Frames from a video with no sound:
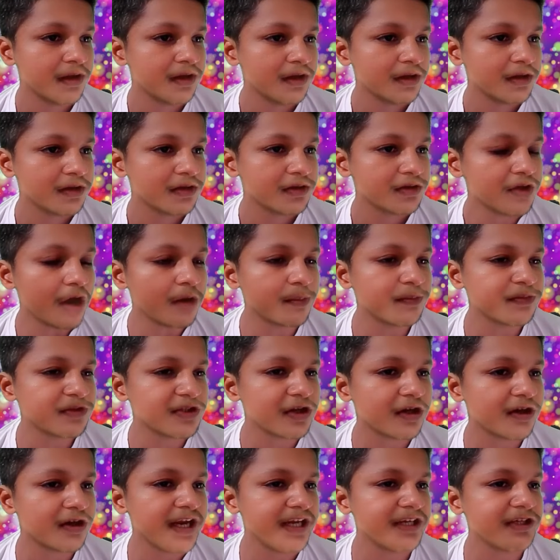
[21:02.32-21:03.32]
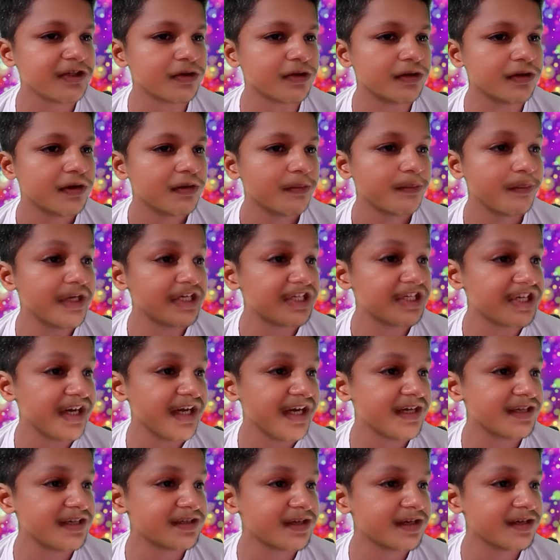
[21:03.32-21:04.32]
Dom Toretto
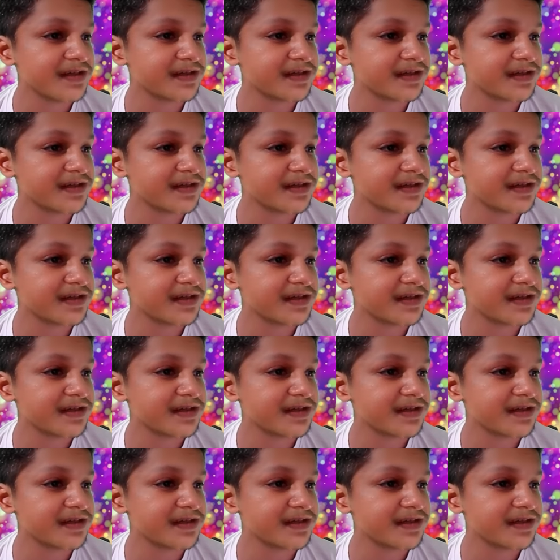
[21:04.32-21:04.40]
betrays his